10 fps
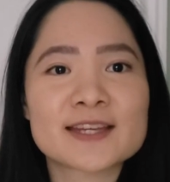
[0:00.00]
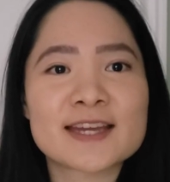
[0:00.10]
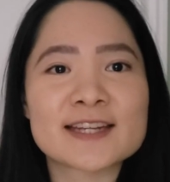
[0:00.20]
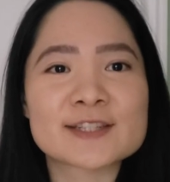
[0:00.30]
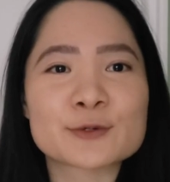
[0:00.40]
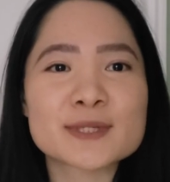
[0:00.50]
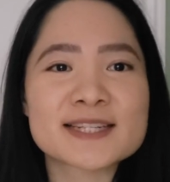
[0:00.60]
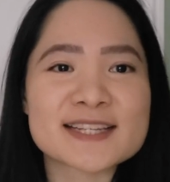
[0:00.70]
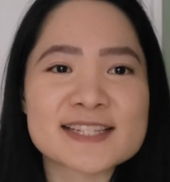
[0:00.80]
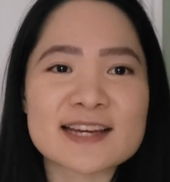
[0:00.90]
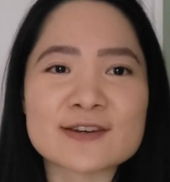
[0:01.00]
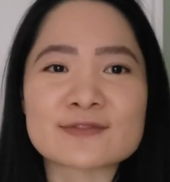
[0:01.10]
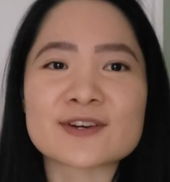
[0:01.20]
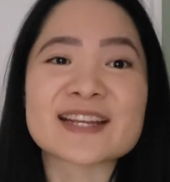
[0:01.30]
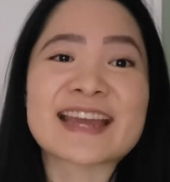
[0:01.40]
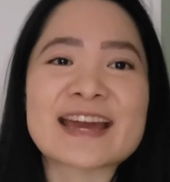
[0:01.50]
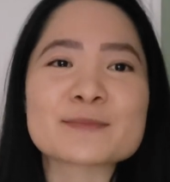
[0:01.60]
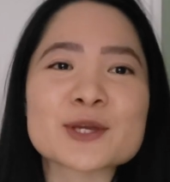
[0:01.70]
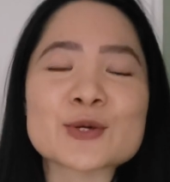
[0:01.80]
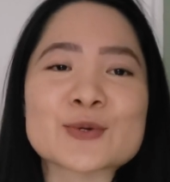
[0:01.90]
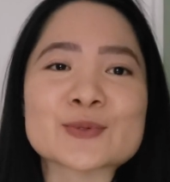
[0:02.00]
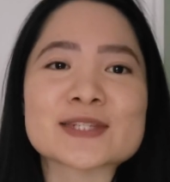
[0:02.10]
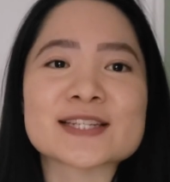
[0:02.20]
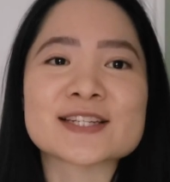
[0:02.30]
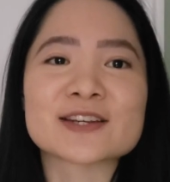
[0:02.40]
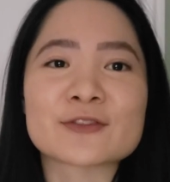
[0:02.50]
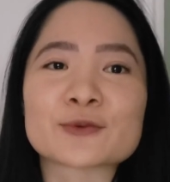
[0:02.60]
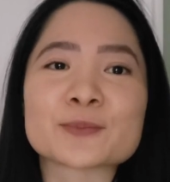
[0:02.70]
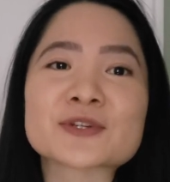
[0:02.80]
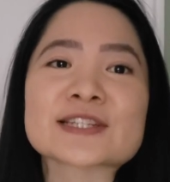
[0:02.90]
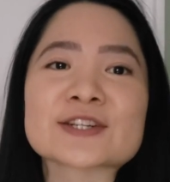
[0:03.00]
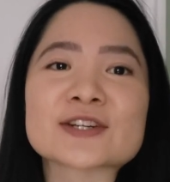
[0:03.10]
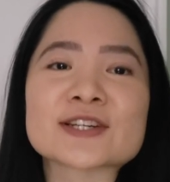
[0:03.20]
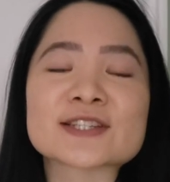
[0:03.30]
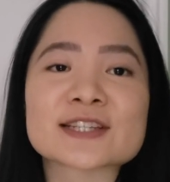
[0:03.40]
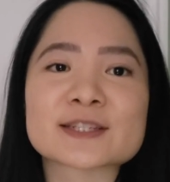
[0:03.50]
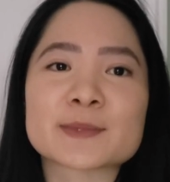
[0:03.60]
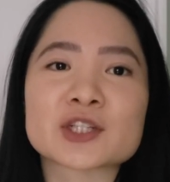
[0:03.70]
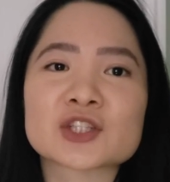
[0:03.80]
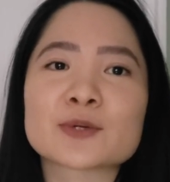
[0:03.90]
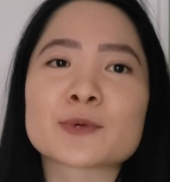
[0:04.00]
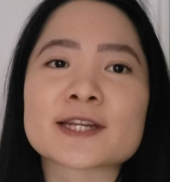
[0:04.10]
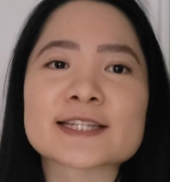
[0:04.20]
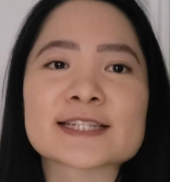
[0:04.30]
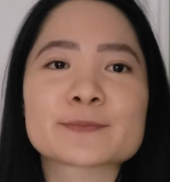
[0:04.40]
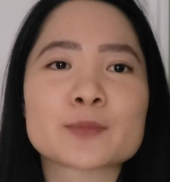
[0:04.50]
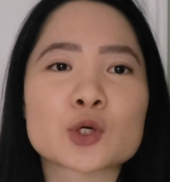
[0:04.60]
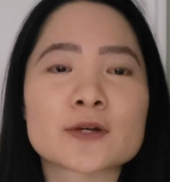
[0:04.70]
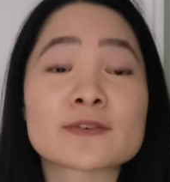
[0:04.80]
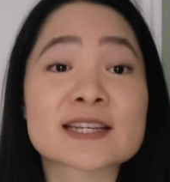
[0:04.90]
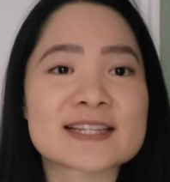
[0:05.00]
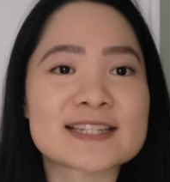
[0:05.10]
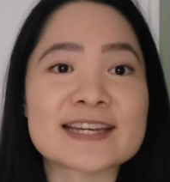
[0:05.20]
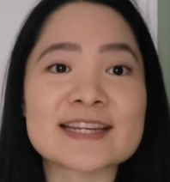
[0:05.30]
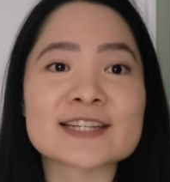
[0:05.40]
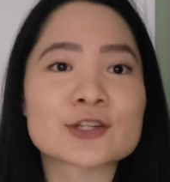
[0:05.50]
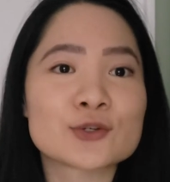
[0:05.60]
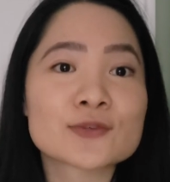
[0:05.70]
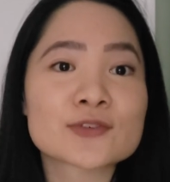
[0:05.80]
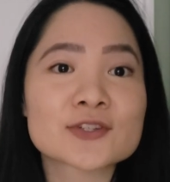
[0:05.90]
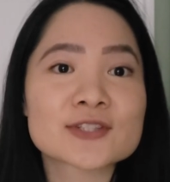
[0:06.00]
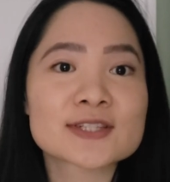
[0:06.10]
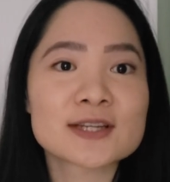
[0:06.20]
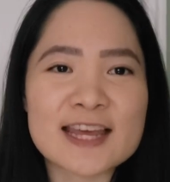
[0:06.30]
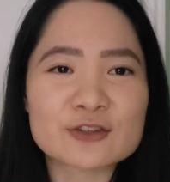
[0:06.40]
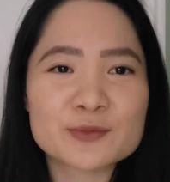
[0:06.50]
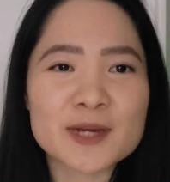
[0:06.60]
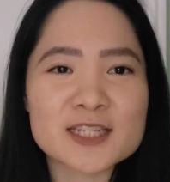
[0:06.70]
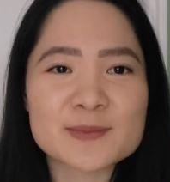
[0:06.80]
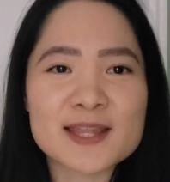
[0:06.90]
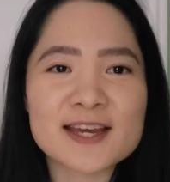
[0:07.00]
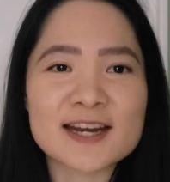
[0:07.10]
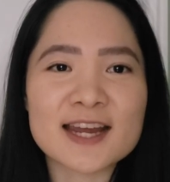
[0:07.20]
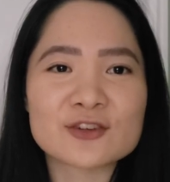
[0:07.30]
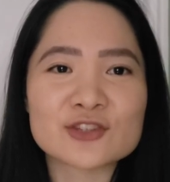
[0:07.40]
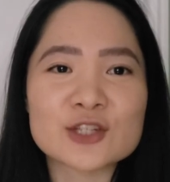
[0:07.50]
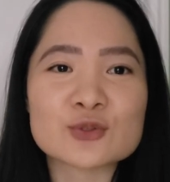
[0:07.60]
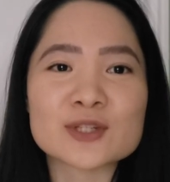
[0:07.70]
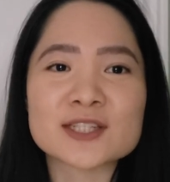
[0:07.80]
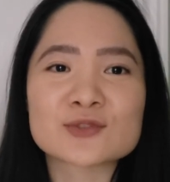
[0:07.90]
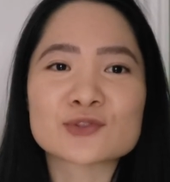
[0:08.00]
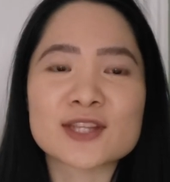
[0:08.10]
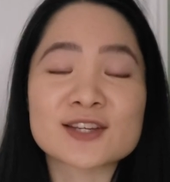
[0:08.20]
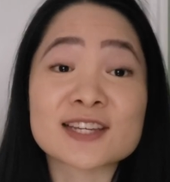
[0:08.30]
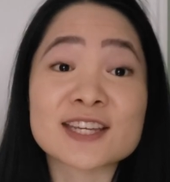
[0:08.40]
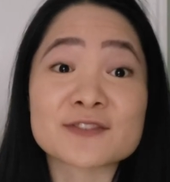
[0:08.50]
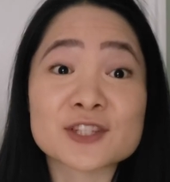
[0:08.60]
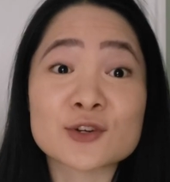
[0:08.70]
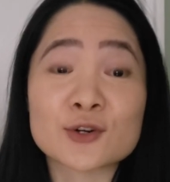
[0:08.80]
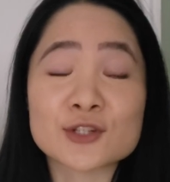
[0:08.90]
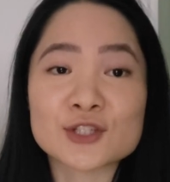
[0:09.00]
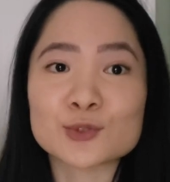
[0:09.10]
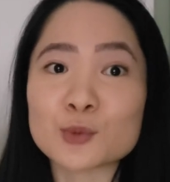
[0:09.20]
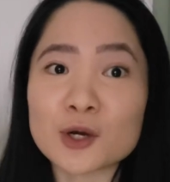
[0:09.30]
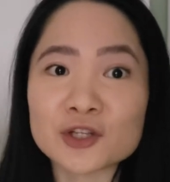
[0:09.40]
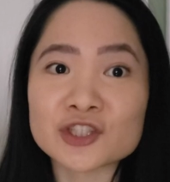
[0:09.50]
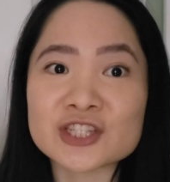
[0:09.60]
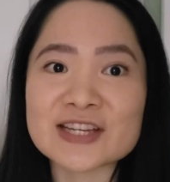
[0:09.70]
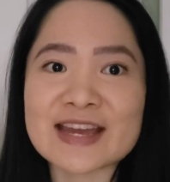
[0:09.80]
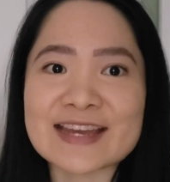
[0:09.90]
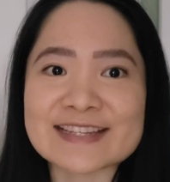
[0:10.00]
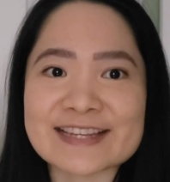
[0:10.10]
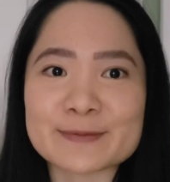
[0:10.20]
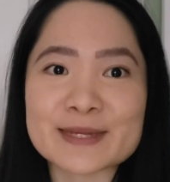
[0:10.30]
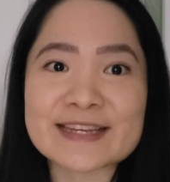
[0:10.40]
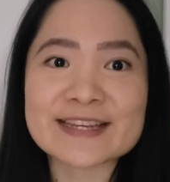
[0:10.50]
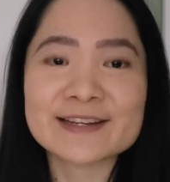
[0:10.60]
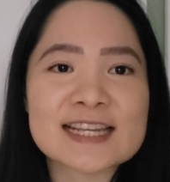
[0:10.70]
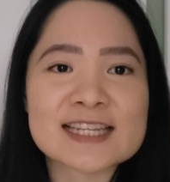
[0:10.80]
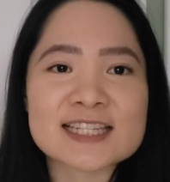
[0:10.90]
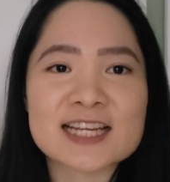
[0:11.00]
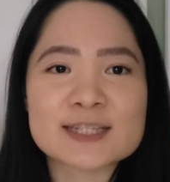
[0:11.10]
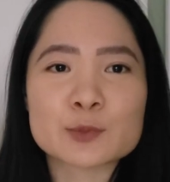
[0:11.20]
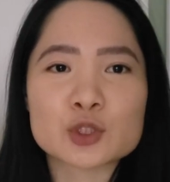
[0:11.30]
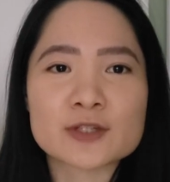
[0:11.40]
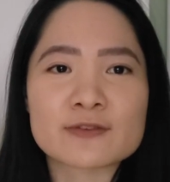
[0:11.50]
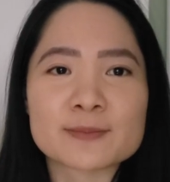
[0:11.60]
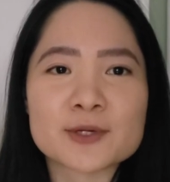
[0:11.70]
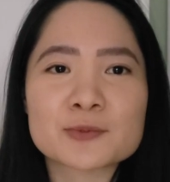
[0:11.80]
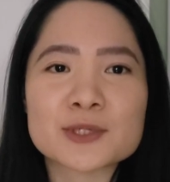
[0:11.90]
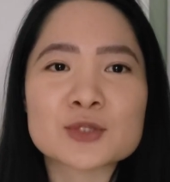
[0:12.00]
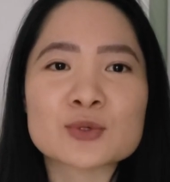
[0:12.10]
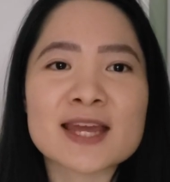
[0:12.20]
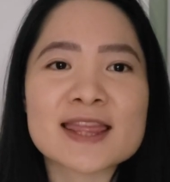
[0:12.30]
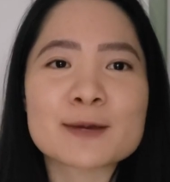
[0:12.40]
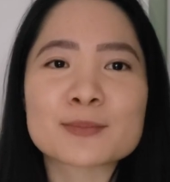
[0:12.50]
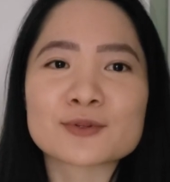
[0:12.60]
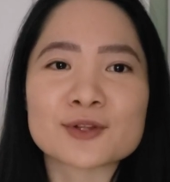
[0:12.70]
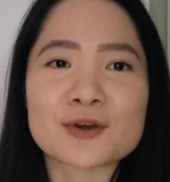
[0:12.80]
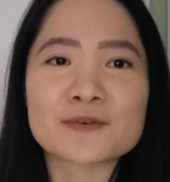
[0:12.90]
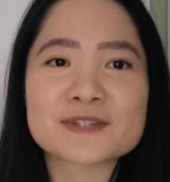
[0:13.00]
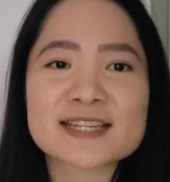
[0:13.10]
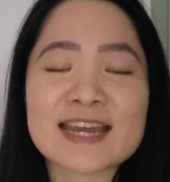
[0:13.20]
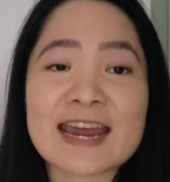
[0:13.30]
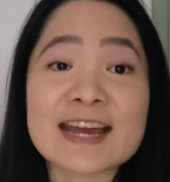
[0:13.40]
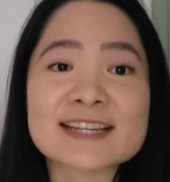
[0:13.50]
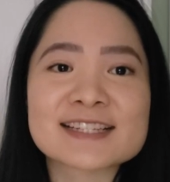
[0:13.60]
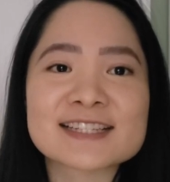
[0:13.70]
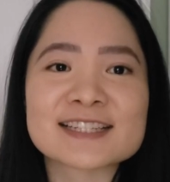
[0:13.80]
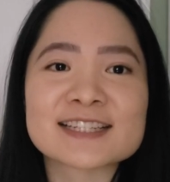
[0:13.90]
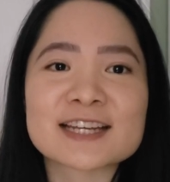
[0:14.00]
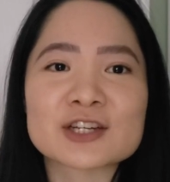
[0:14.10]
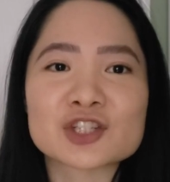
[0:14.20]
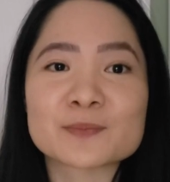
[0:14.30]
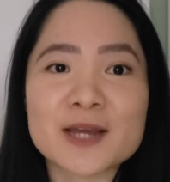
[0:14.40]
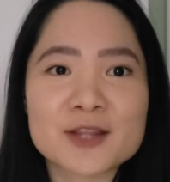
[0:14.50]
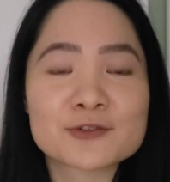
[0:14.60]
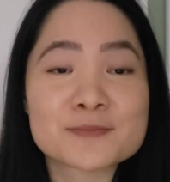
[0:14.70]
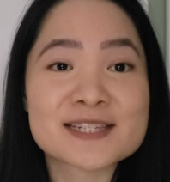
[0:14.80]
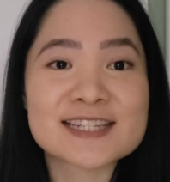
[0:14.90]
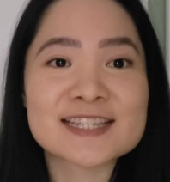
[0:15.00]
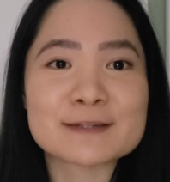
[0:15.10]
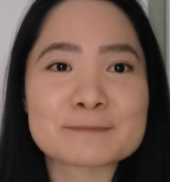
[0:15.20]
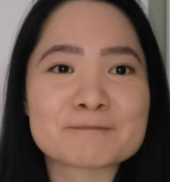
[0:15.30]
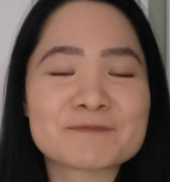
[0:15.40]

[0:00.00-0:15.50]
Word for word: And it's always nice to have fun cameos in other book series, especially when it's part of a contained universe. That reminds me that I really do need to read the King of Scars duology ASAP. In this last portion of the book, we do get that beloved Kaz and Inej bathroom scene.